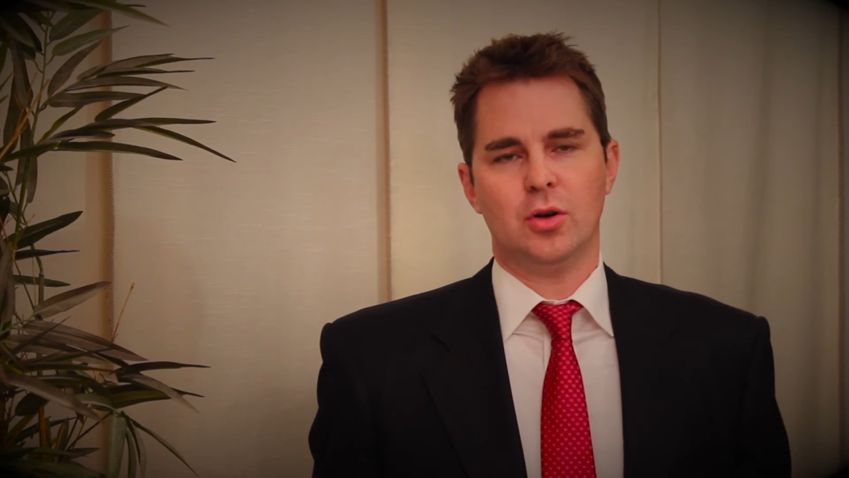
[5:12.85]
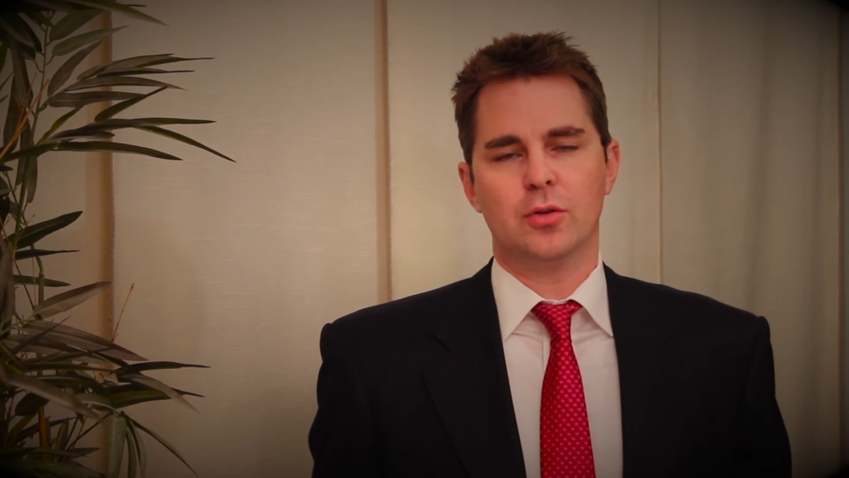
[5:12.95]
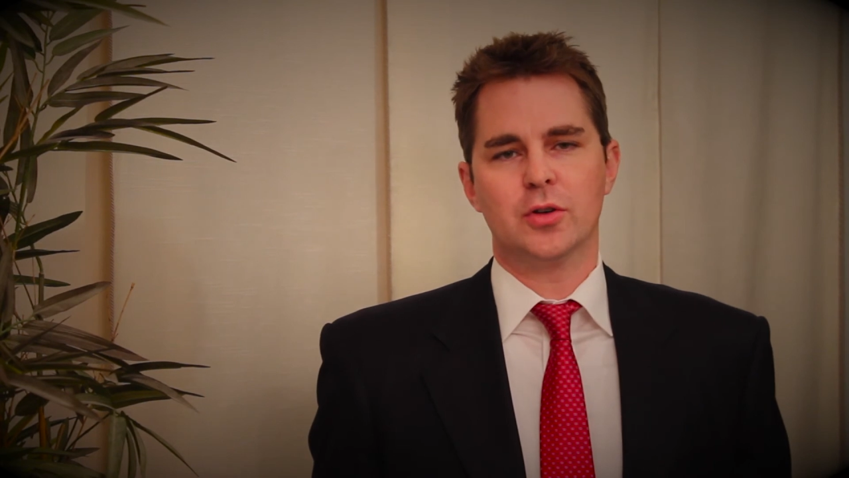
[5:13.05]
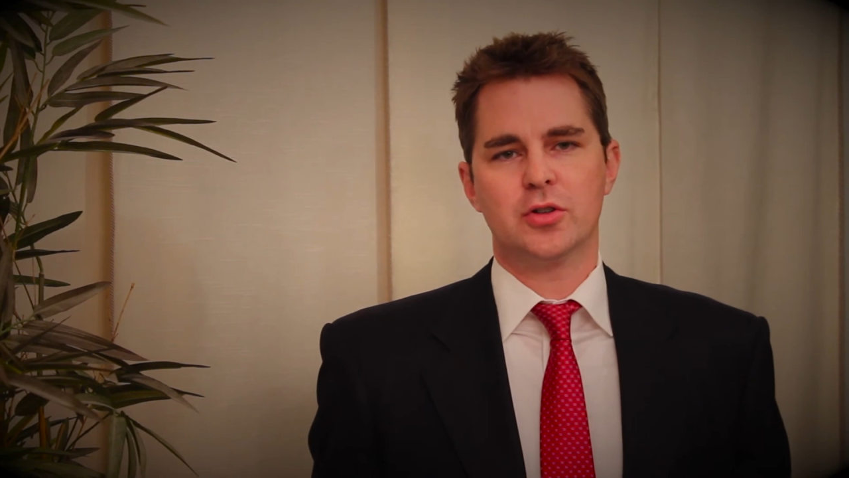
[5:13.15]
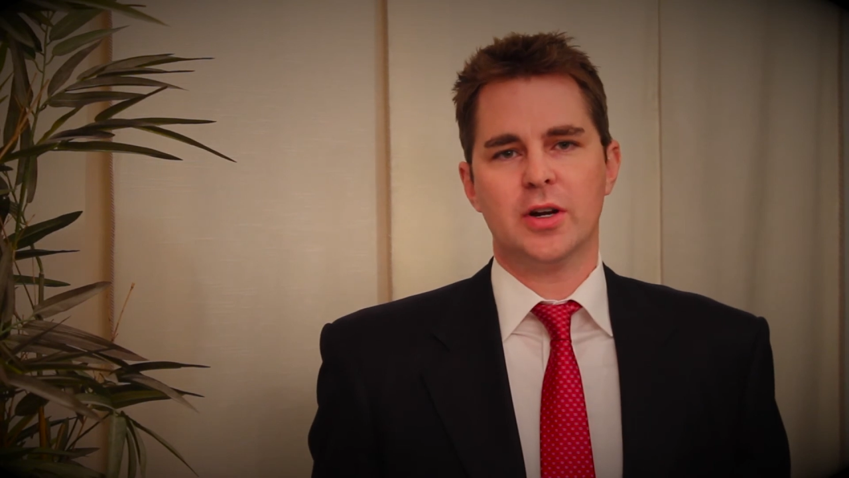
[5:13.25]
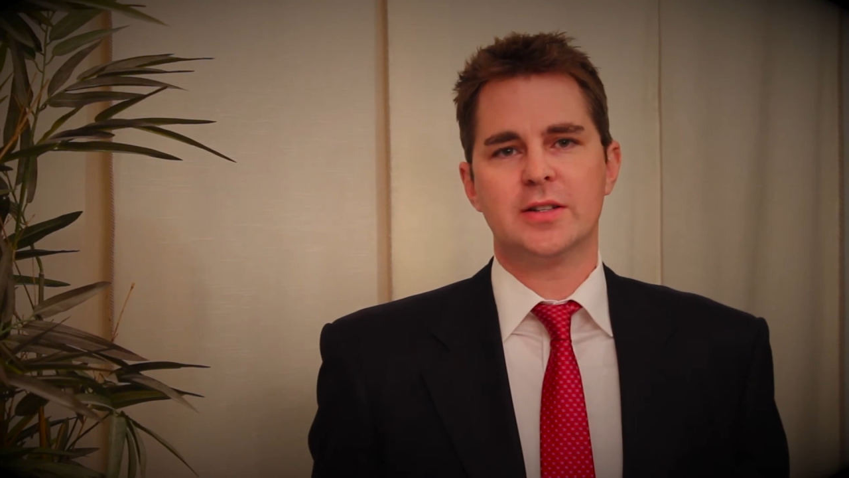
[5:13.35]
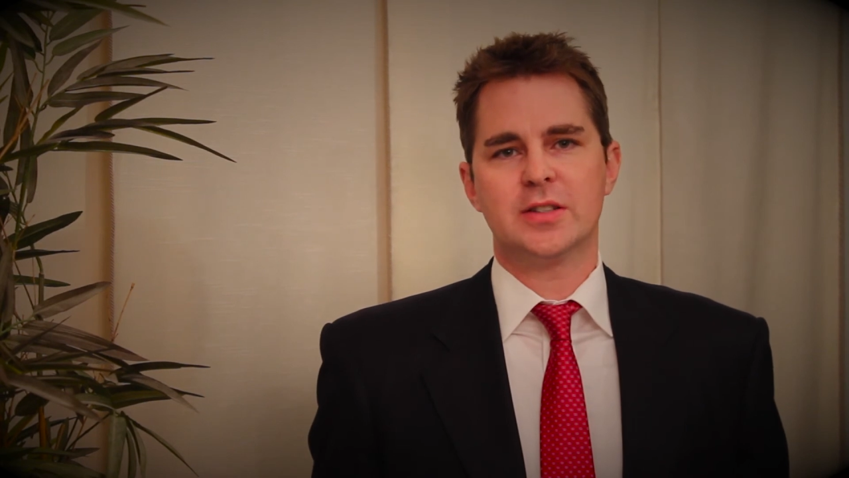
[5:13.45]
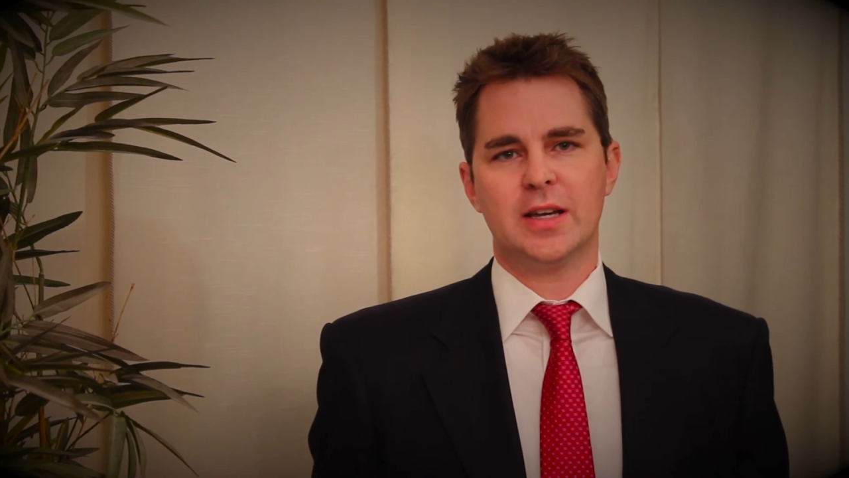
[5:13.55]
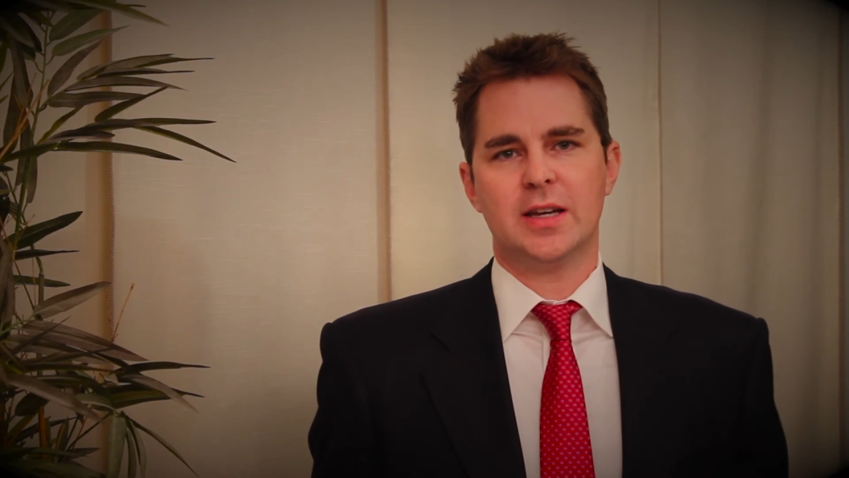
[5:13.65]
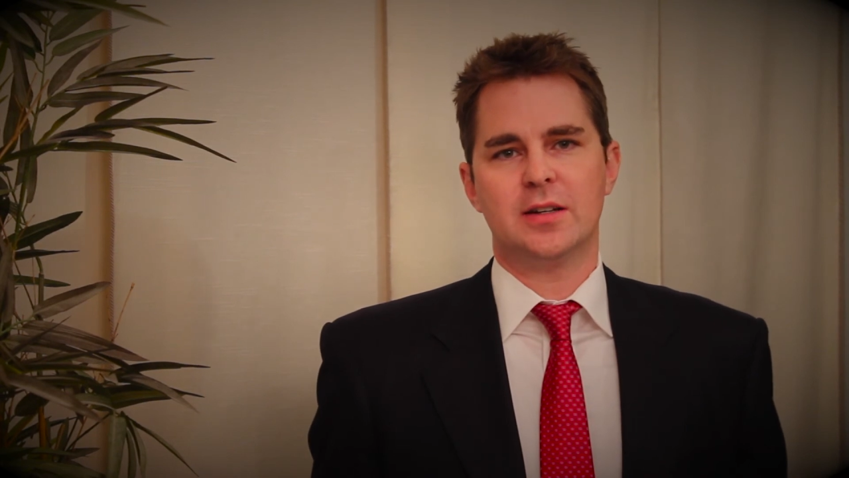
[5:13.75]
over
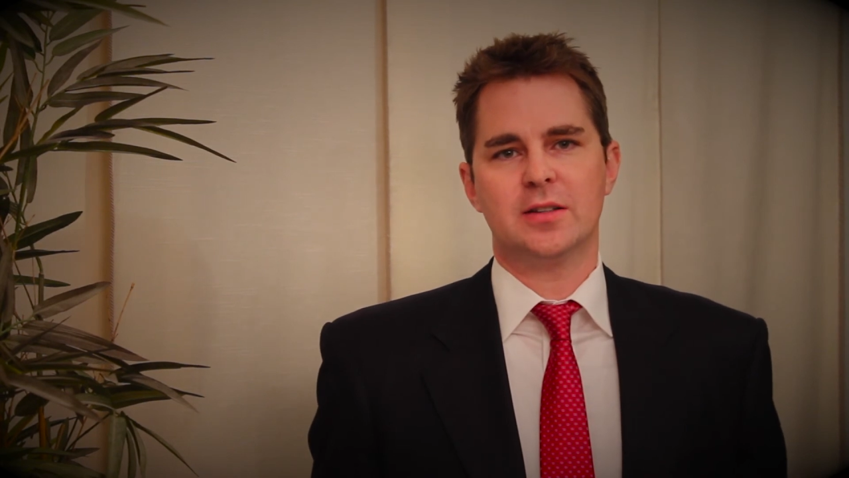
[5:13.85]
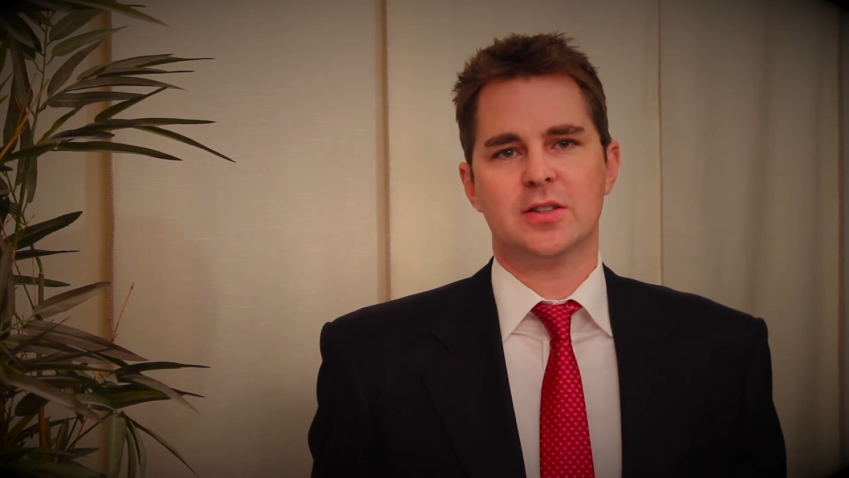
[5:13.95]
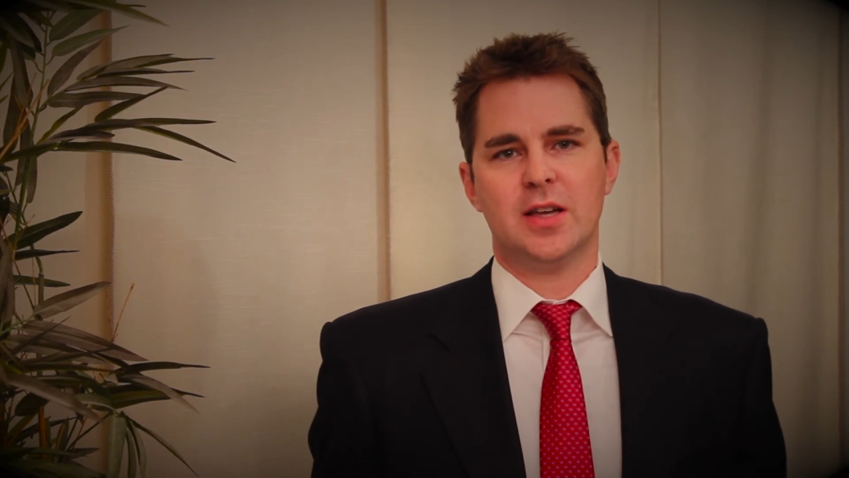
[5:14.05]
TransCanada's